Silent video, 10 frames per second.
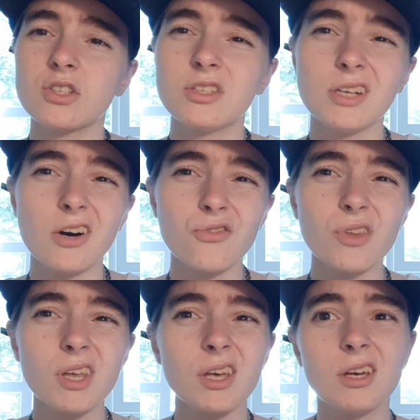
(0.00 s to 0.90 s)
The
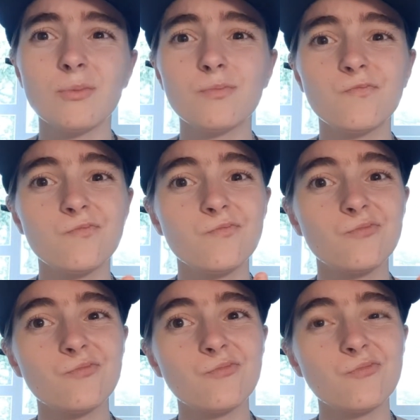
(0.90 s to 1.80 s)
only
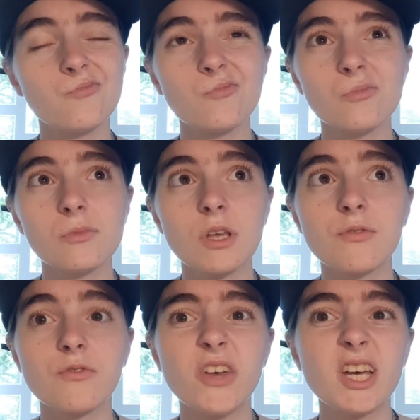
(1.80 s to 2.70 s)

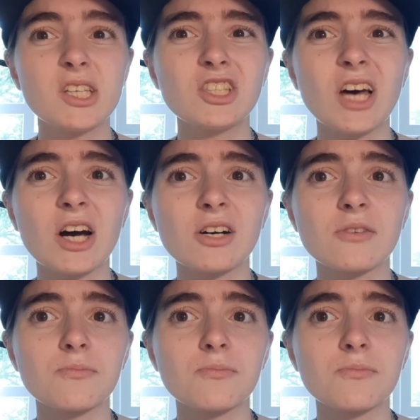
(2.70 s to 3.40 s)
thing that,